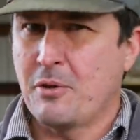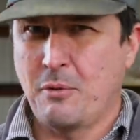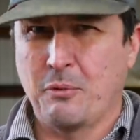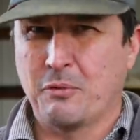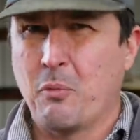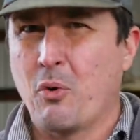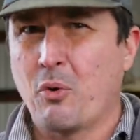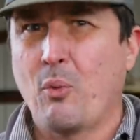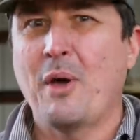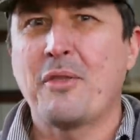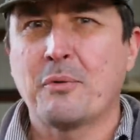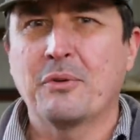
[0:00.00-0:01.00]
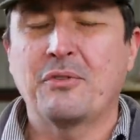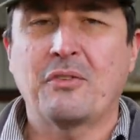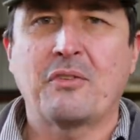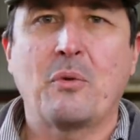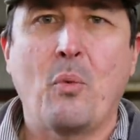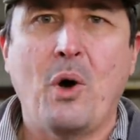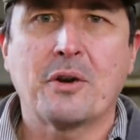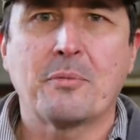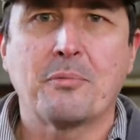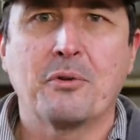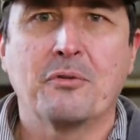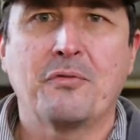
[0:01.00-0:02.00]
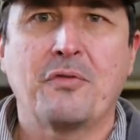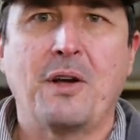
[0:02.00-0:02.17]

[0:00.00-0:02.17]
that was more weather resistant, waterproof.